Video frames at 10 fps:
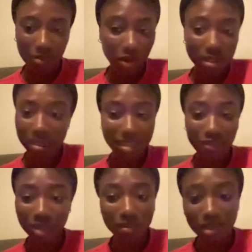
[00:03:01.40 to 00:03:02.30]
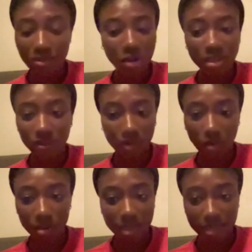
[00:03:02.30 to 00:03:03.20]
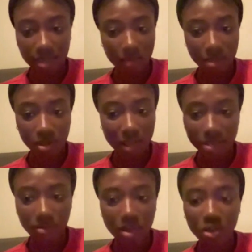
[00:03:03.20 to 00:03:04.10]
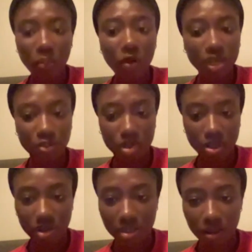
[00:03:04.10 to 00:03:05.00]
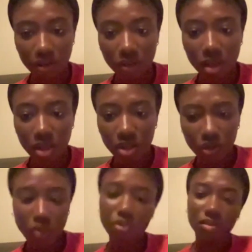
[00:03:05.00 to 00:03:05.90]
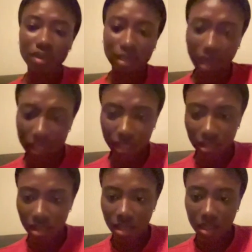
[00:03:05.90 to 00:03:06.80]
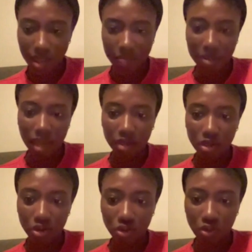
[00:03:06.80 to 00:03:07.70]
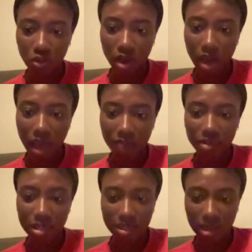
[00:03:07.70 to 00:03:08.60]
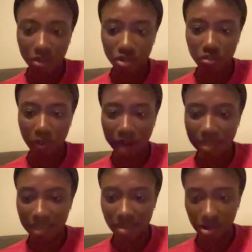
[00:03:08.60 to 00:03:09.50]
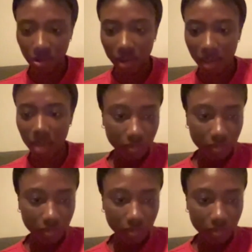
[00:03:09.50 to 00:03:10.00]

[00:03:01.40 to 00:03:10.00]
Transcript: because it's even the more difficult exam. So there's really no point putting yourself through telling them that you have the skills to practice as a lawyer.